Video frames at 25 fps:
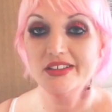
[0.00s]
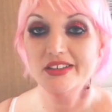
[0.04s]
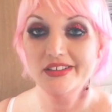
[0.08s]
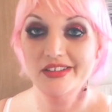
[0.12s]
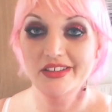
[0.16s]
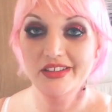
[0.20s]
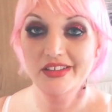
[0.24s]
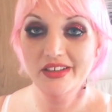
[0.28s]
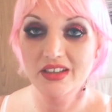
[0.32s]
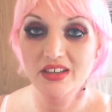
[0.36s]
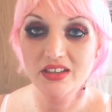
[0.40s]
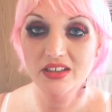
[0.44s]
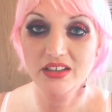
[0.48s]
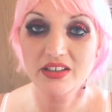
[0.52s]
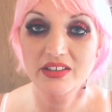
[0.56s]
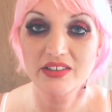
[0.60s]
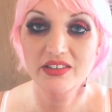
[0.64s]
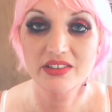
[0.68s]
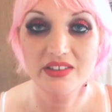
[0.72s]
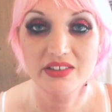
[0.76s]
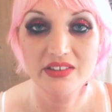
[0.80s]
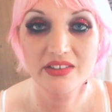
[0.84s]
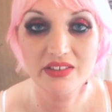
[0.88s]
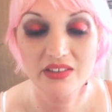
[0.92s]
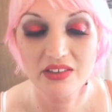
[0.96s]
Yeah,
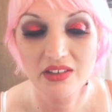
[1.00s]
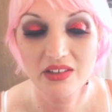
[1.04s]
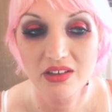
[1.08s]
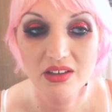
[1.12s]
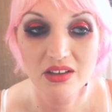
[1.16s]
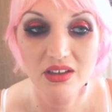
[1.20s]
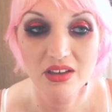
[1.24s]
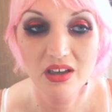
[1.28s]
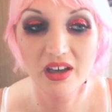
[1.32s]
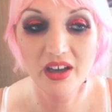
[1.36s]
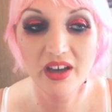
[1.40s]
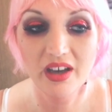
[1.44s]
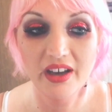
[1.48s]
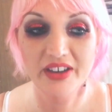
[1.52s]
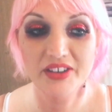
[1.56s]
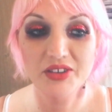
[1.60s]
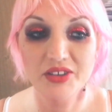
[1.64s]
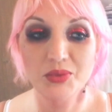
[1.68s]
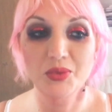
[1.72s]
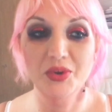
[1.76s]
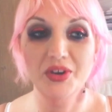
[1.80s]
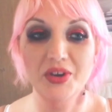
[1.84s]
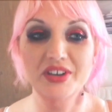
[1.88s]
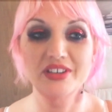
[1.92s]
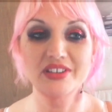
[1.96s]
because I
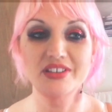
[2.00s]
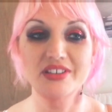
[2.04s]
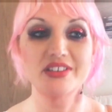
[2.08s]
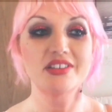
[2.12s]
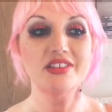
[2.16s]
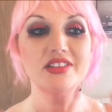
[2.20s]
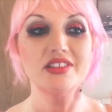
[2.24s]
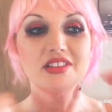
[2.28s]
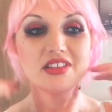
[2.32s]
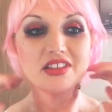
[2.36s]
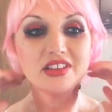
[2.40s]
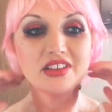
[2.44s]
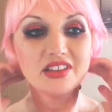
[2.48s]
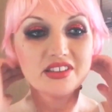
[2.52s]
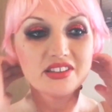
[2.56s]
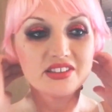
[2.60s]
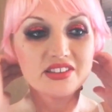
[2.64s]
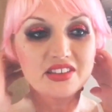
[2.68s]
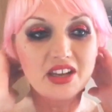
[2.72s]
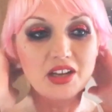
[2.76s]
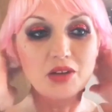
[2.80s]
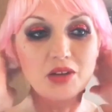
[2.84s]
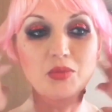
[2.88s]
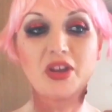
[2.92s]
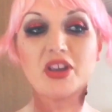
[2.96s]
don't want to
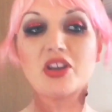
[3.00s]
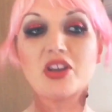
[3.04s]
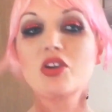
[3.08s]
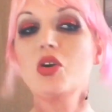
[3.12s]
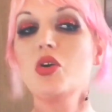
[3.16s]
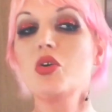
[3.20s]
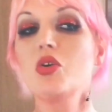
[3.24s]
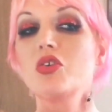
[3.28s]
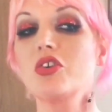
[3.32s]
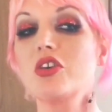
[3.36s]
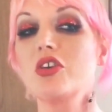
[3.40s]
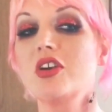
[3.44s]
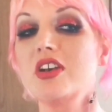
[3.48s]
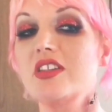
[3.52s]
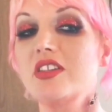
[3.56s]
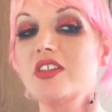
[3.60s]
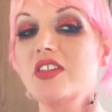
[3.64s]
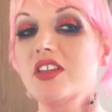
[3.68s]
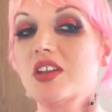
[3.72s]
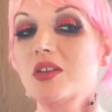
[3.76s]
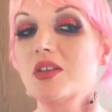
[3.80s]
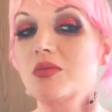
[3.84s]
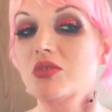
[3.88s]
stain my coat or anything.